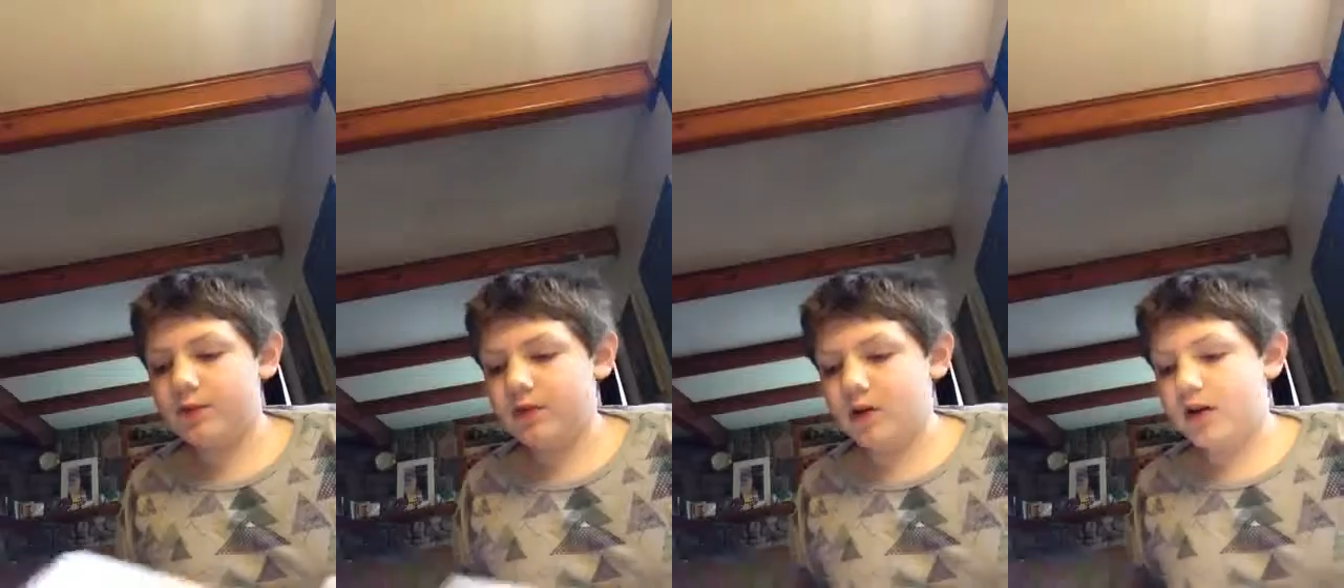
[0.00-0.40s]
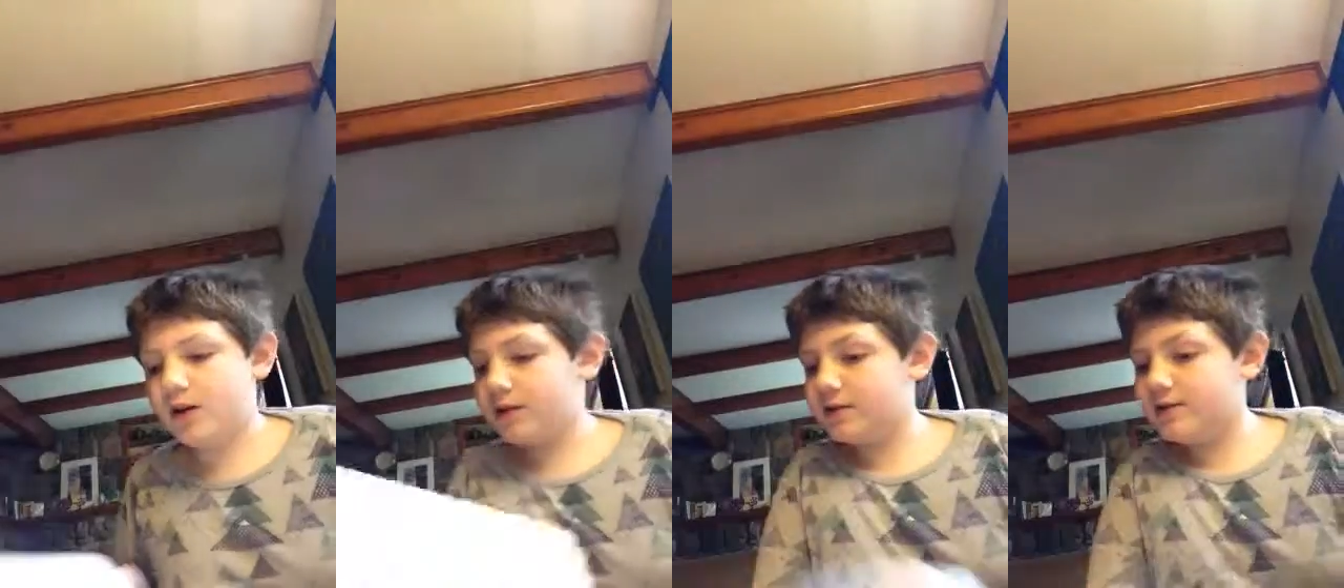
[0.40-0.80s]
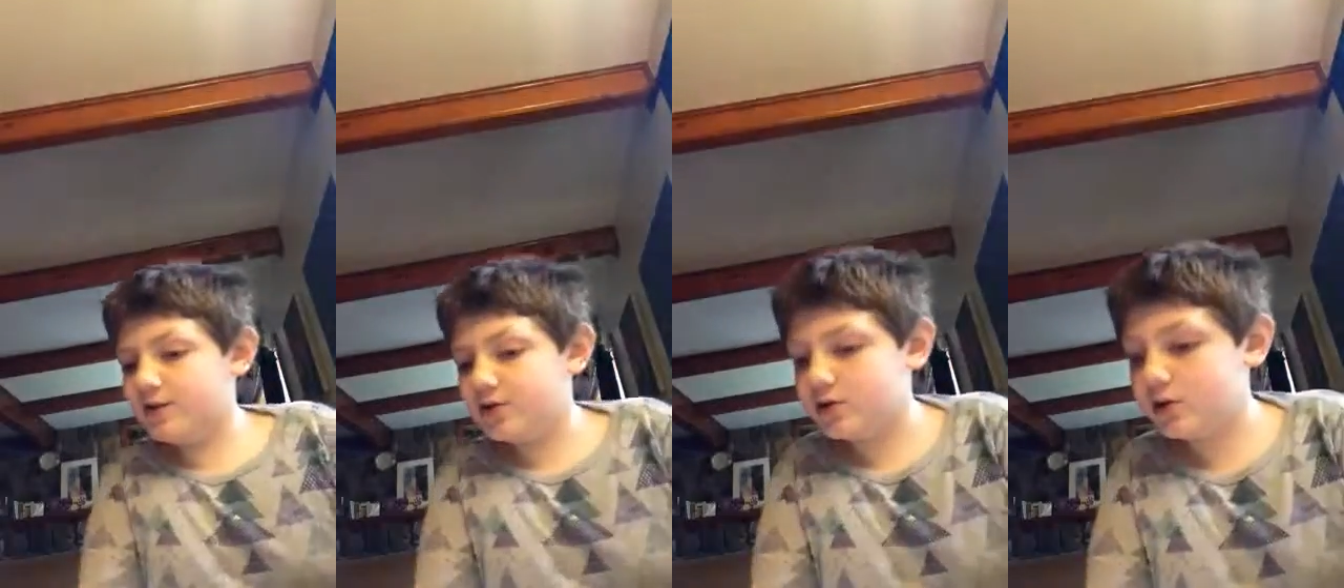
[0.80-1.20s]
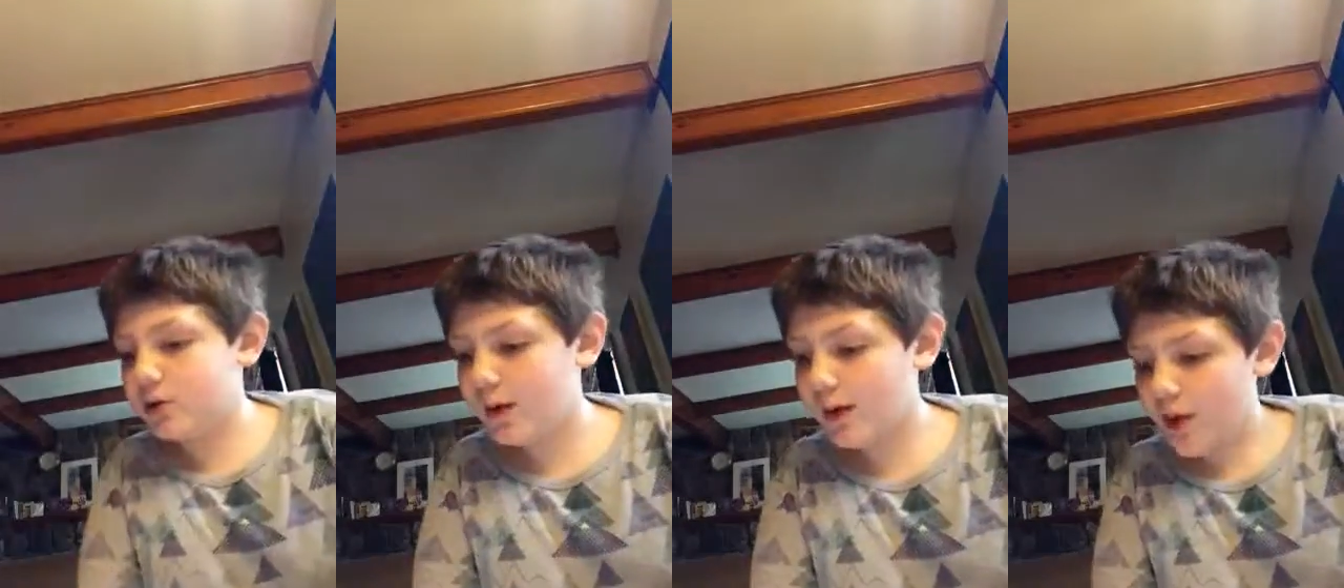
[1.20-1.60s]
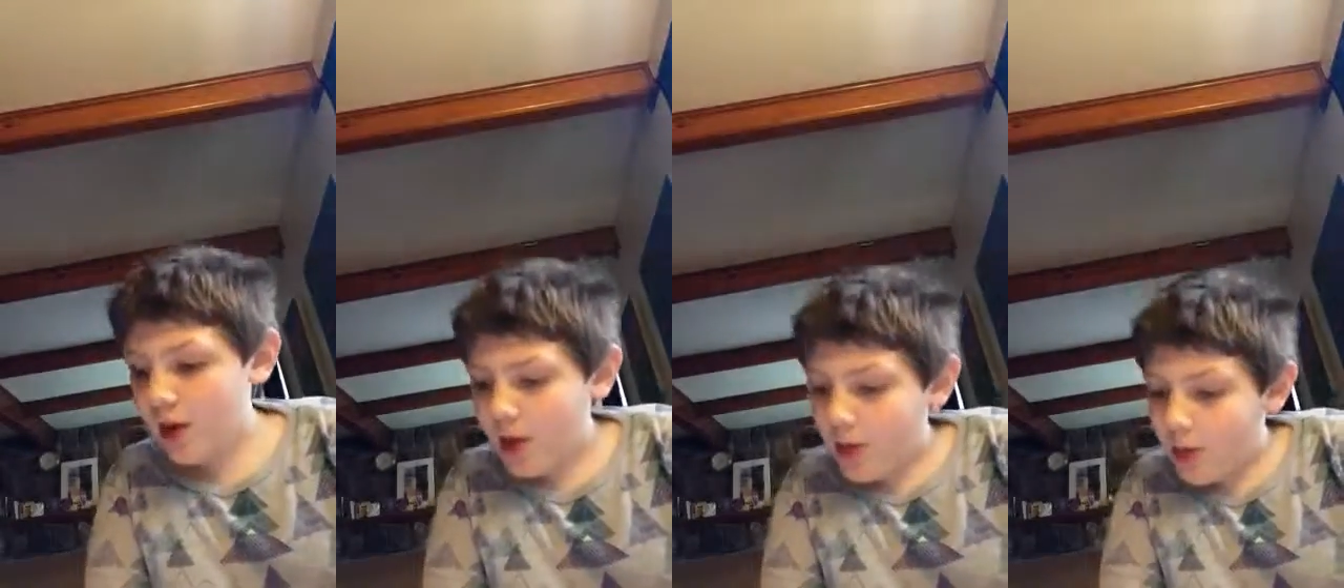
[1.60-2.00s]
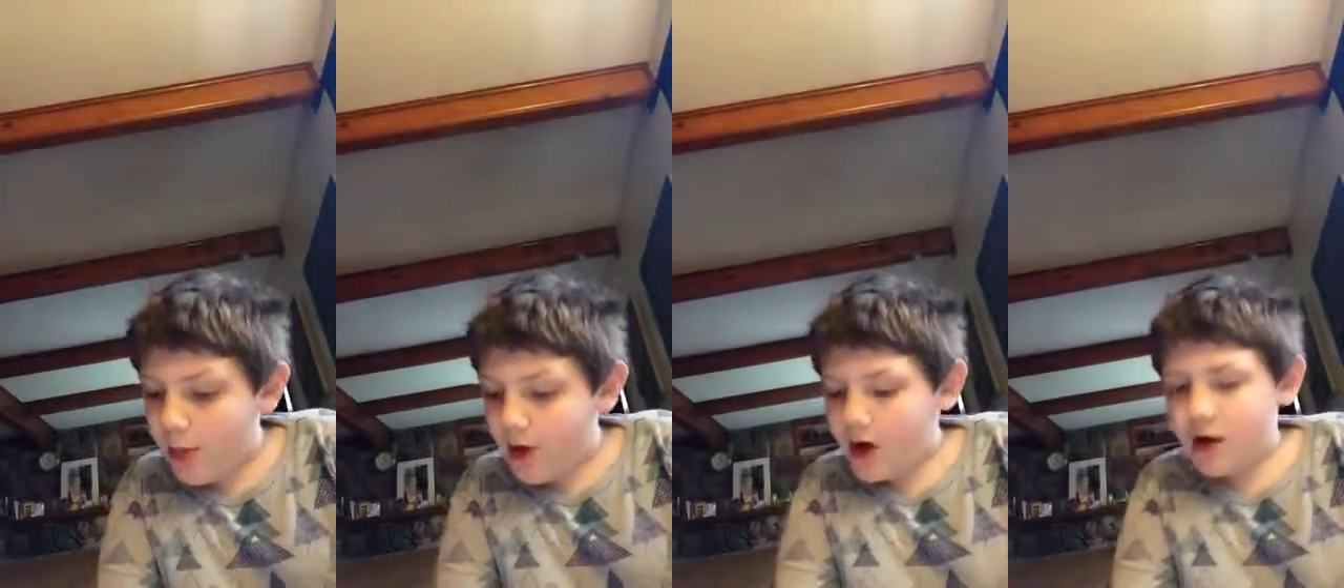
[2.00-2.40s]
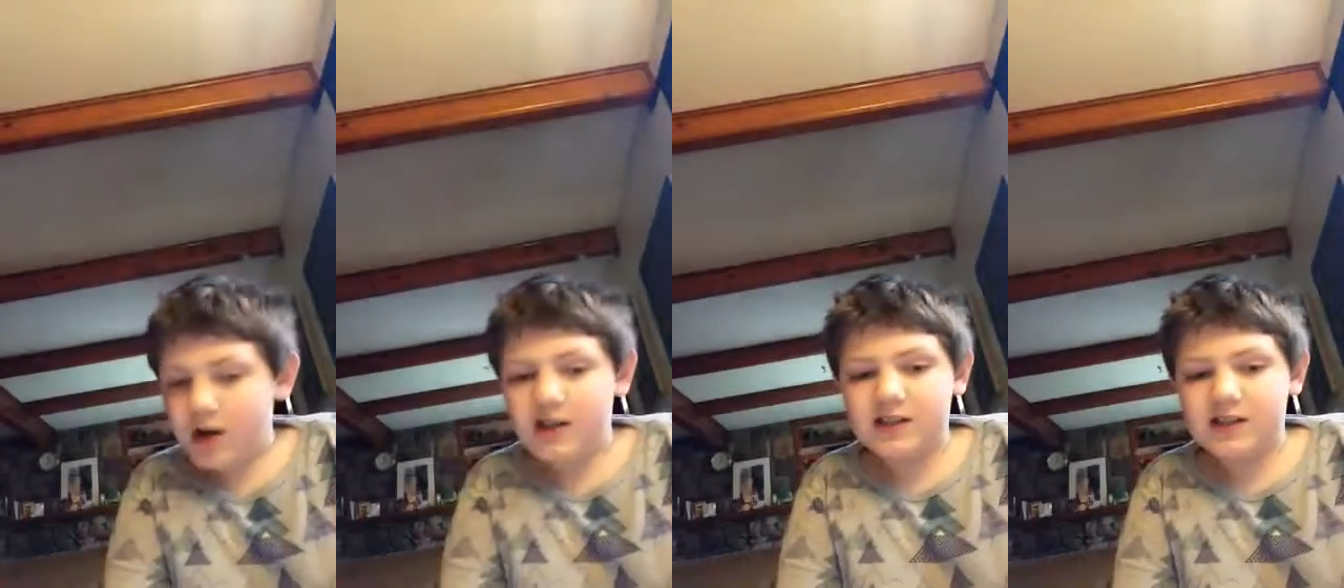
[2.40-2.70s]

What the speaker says: we're on to the